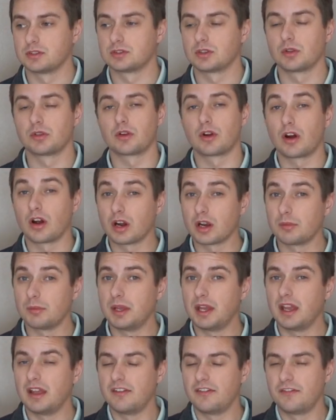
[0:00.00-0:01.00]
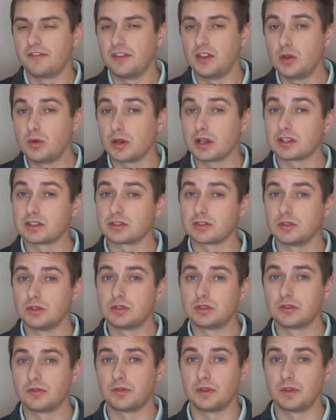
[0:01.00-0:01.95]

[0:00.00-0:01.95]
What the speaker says: So there are gonna be a few exclusive